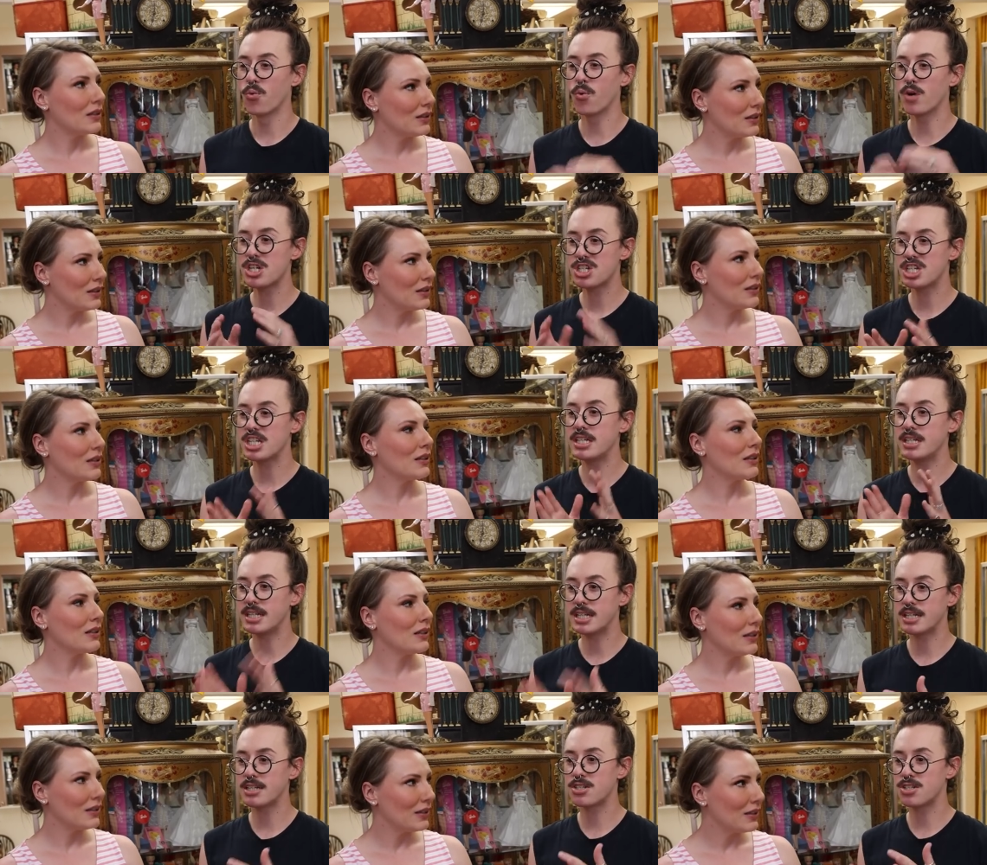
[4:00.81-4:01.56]
Speaker 1: what
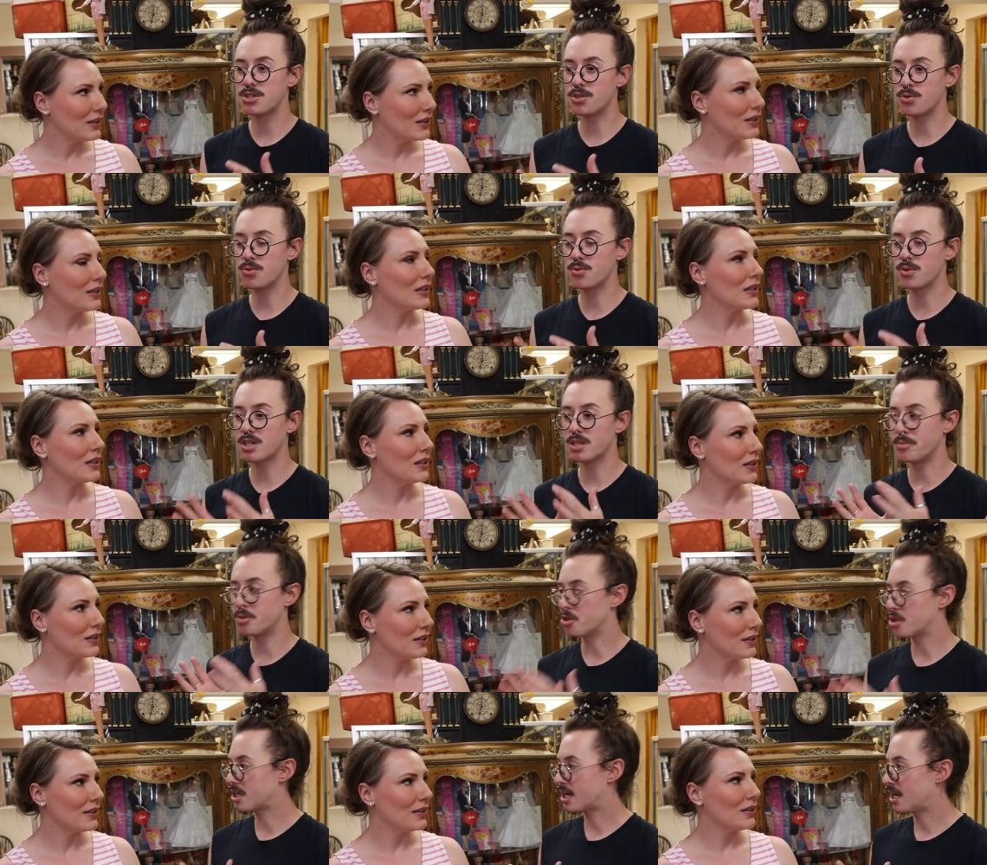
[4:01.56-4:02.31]
she needed to
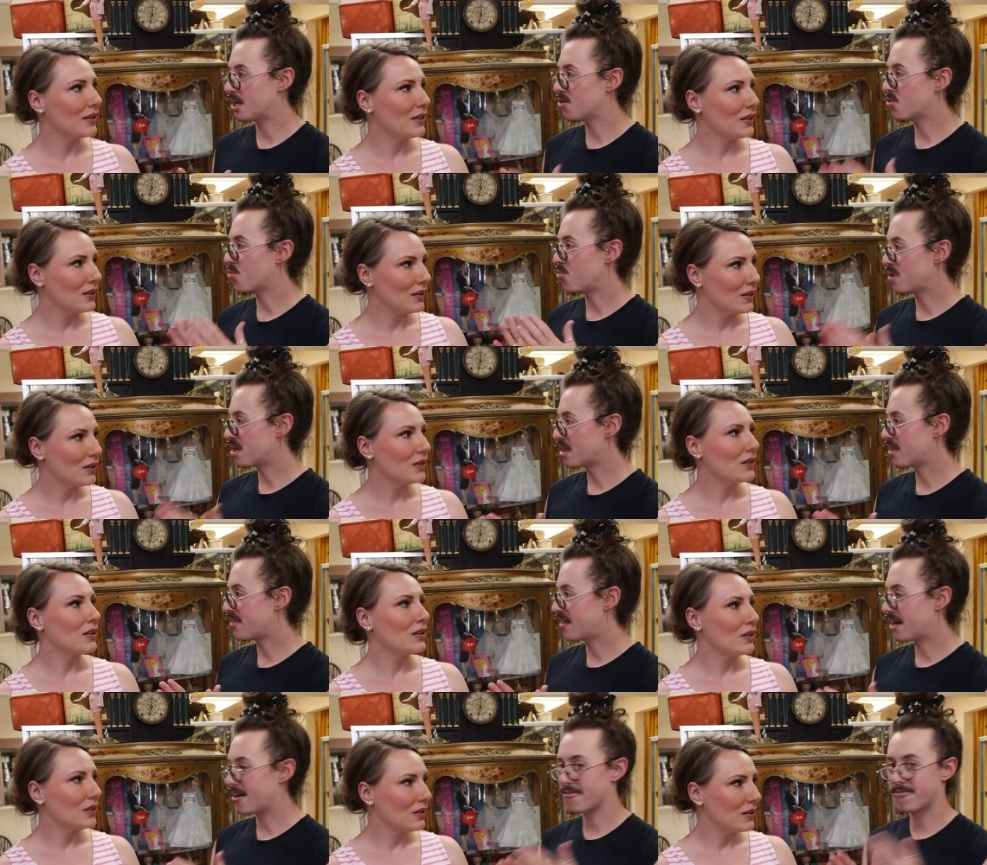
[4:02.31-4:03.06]
communicate
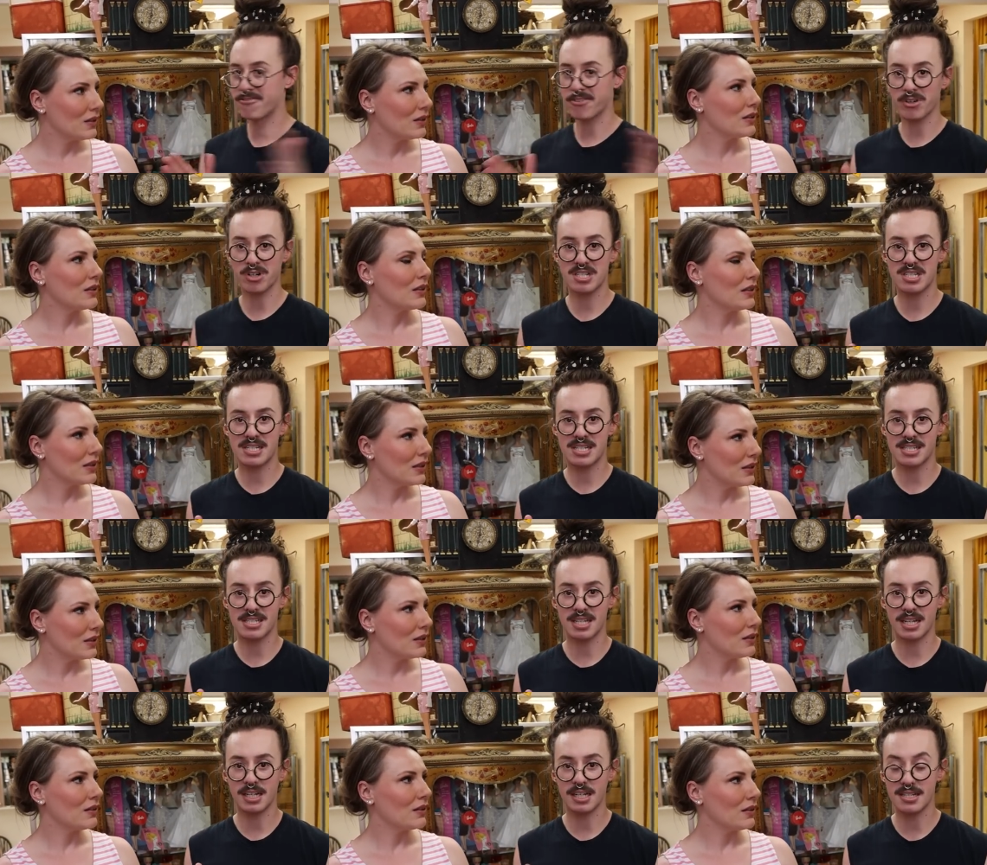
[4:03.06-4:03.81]
with that first
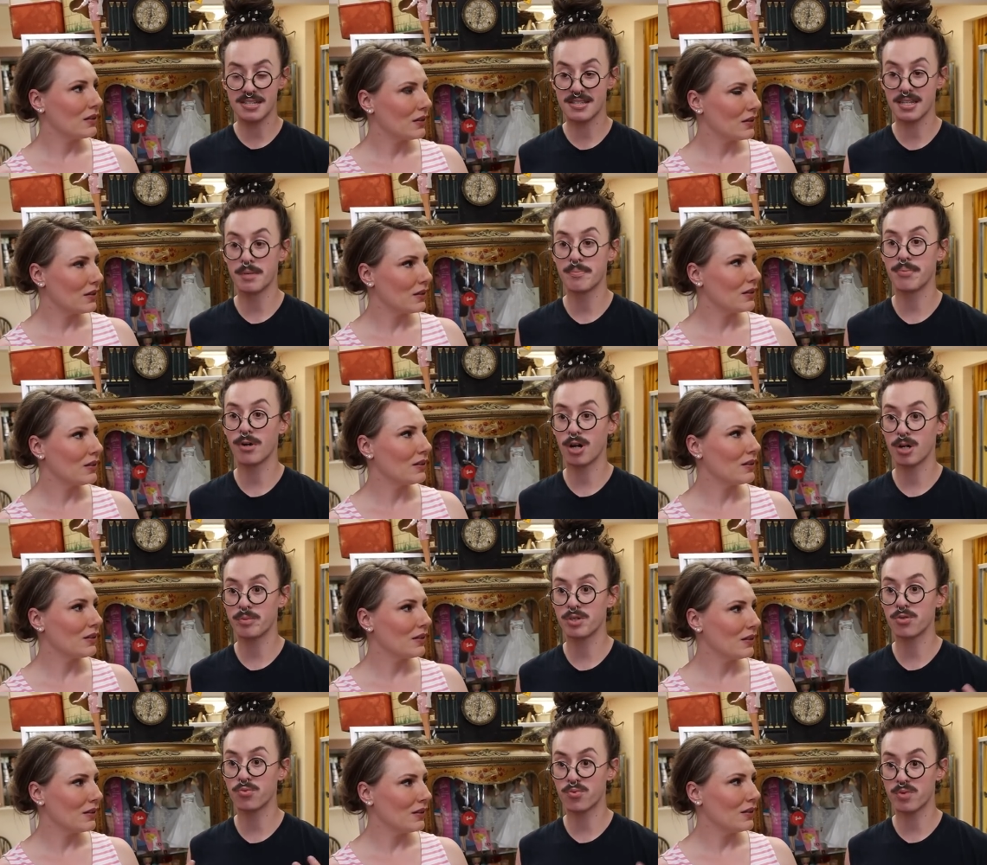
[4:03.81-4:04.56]
scene is that
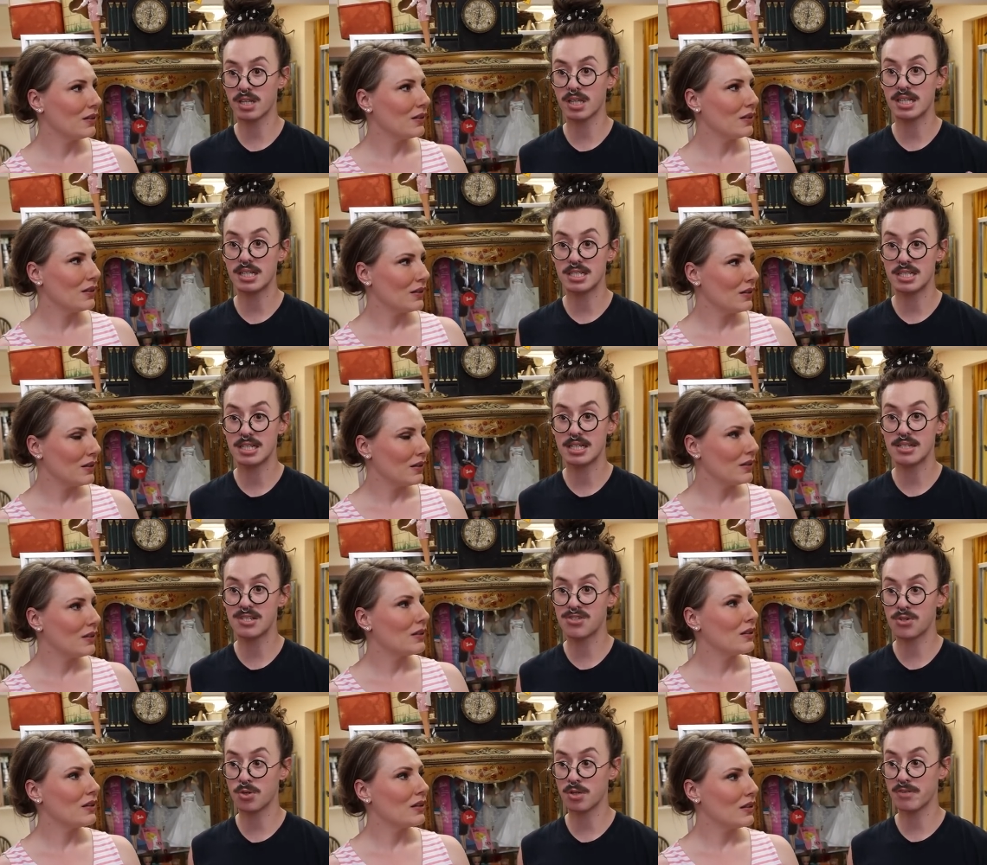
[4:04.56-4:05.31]
Barbie really
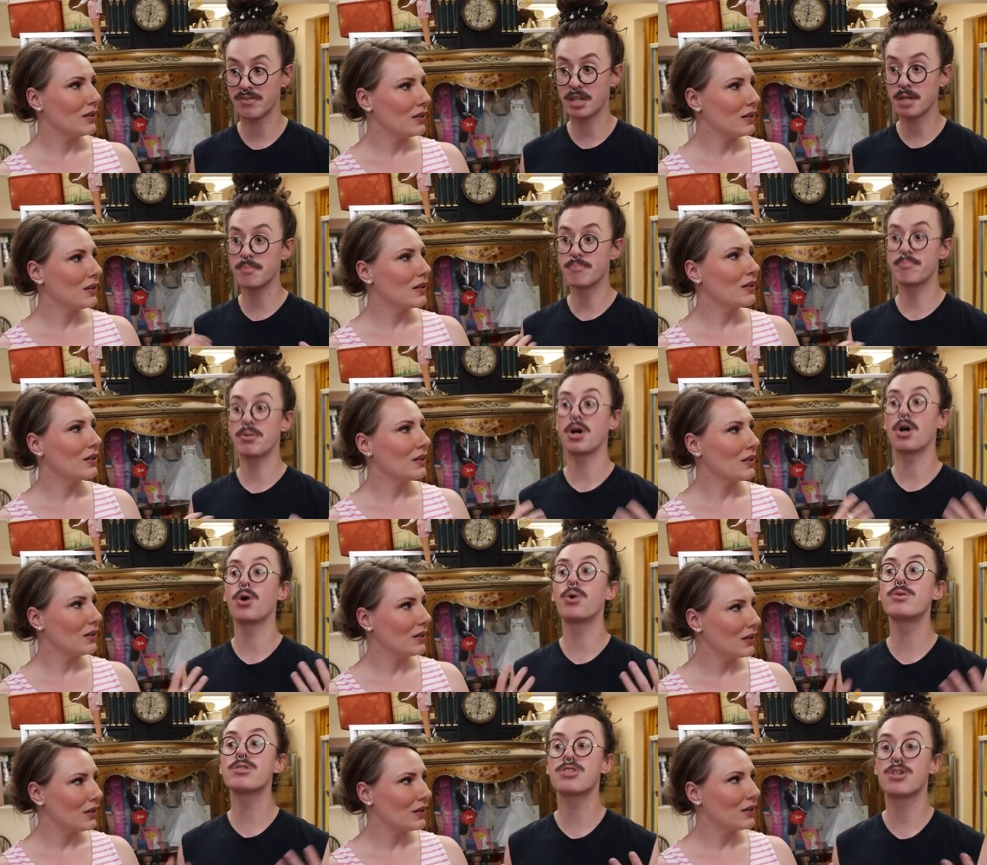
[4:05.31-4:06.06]
did sort of
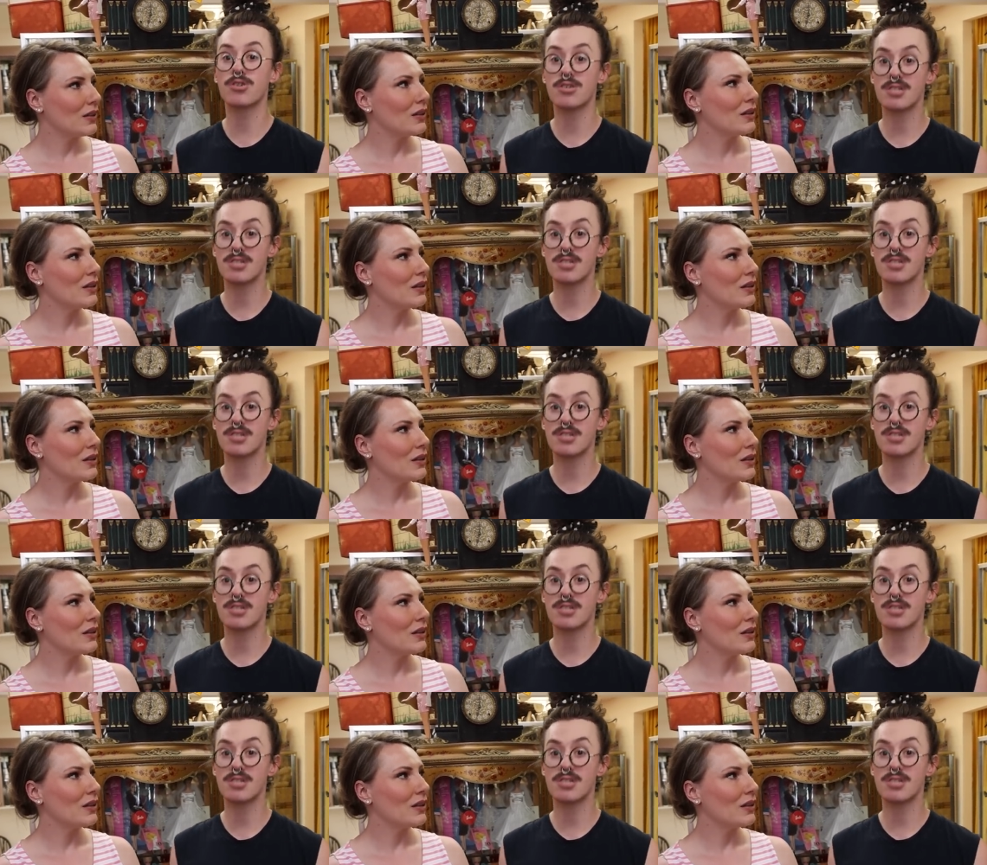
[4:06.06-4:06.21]
impose